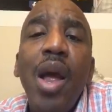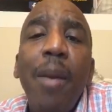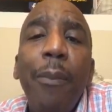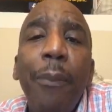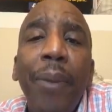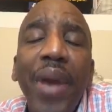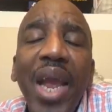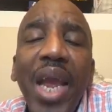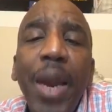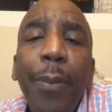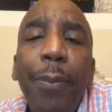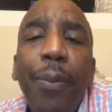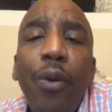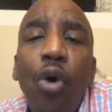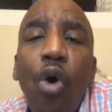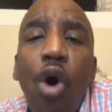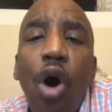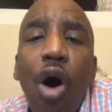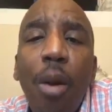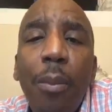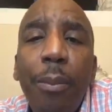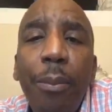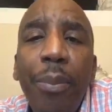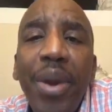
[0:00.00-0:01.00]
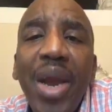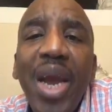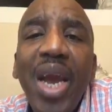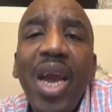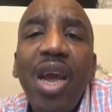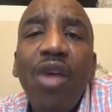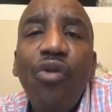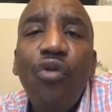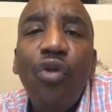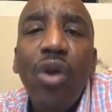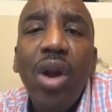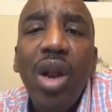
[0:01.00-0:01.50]
People are
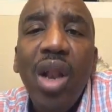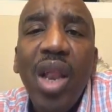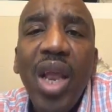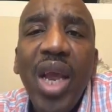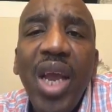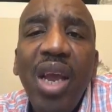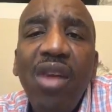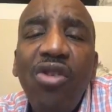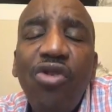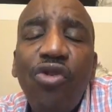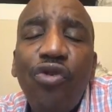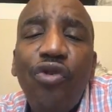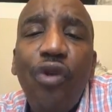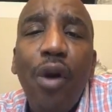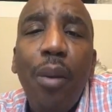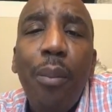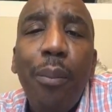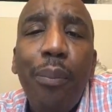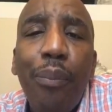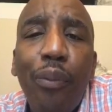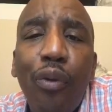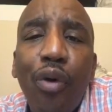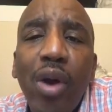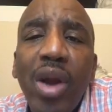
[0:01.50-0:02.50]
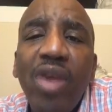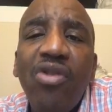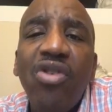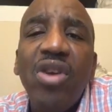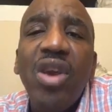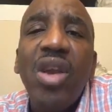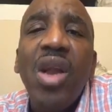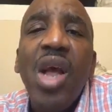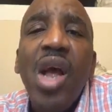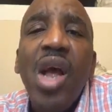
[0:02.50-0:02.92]
being released from prison